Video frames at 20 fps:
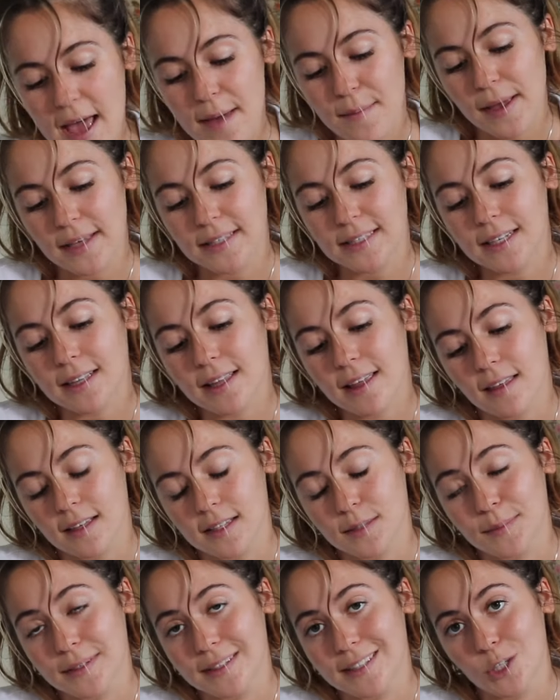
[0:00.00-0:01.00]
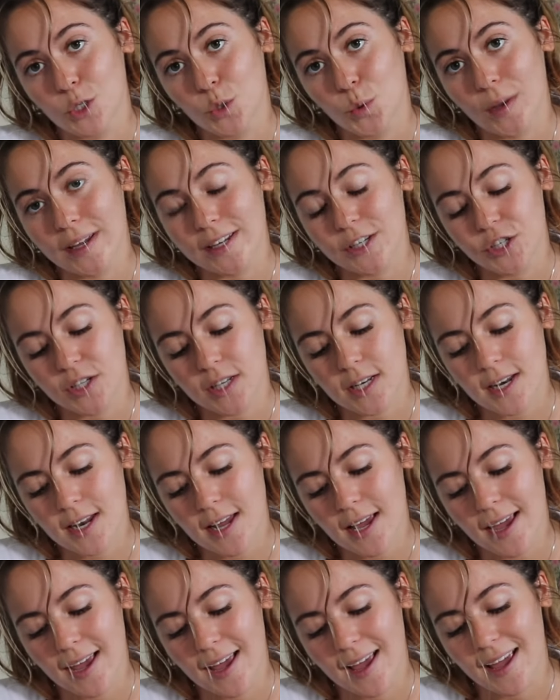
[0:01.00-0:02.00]
Basically that's my situation,
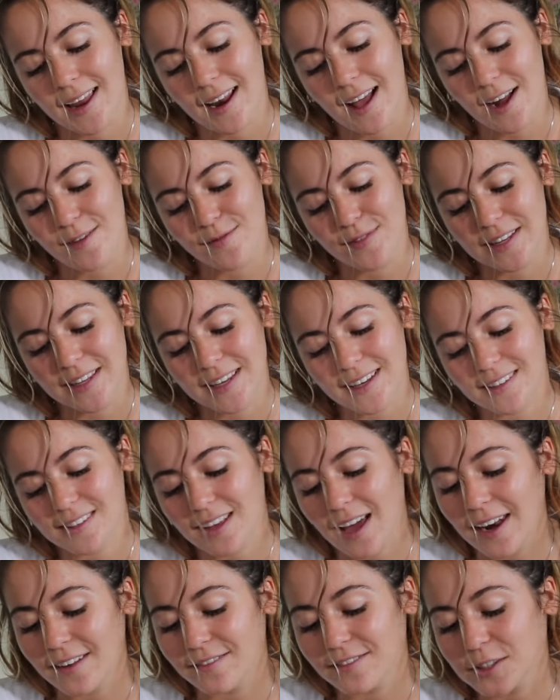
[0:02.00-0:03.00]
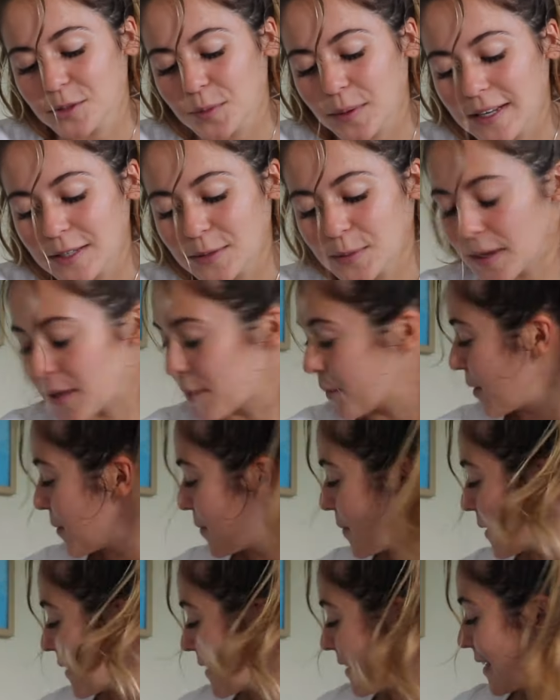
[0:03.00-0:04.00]
and I'm really excited for
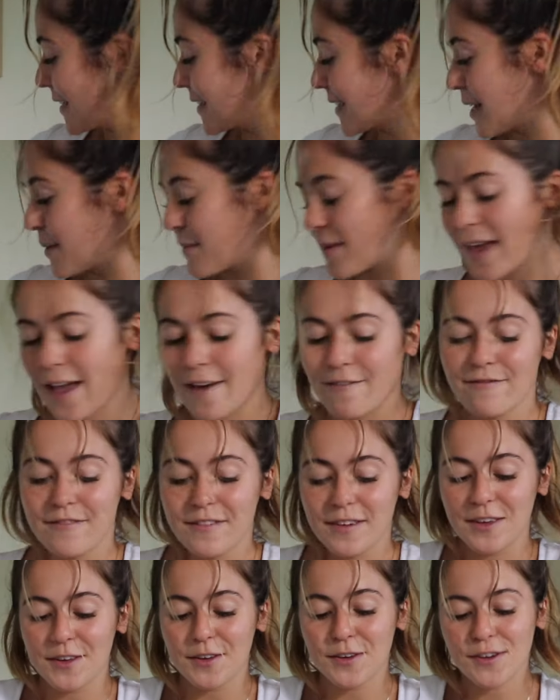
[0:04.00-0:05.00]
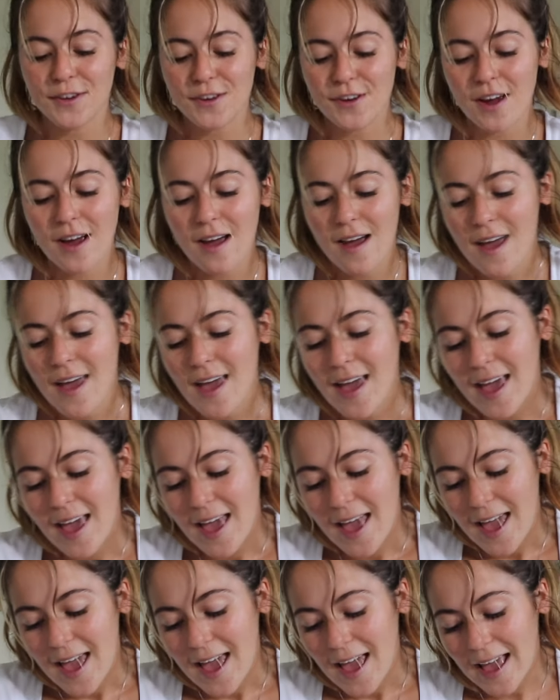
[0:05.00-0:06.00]
2021 because there's going to be a few
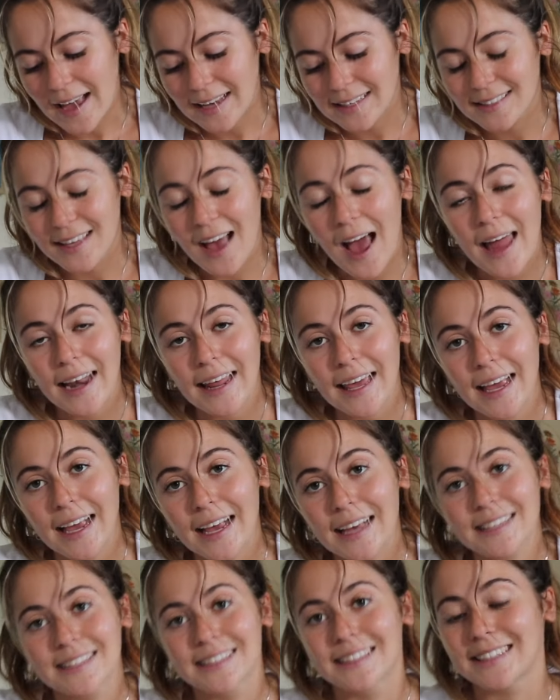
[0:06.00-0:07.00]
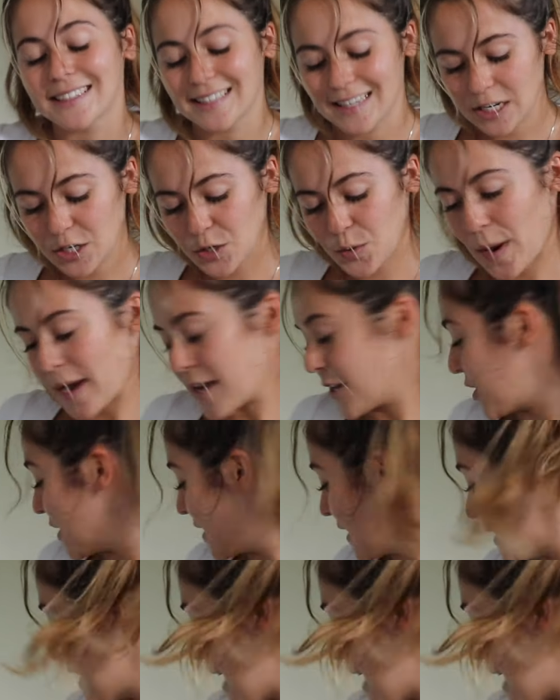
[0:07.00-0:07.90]
exciting situations